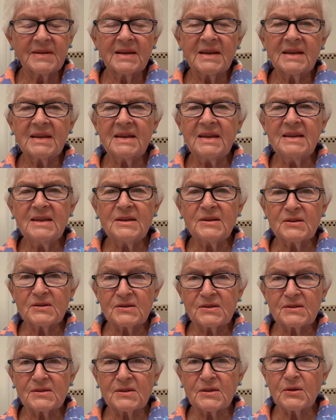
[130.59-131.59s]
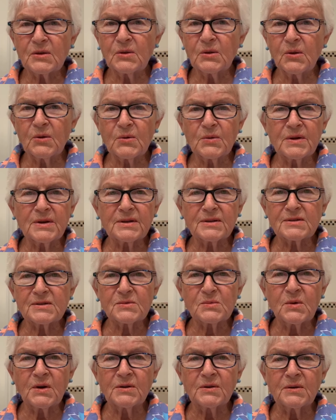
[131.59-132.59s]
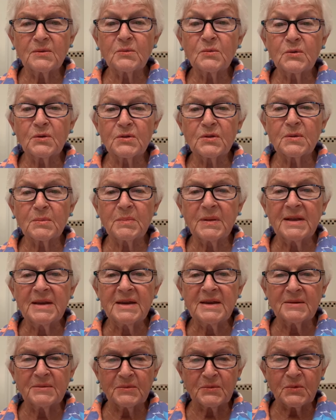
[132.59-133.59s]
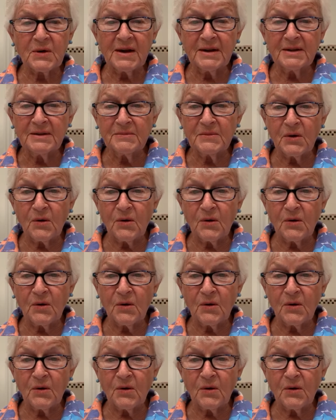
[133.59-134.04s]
He is the glorious one with the plan, right?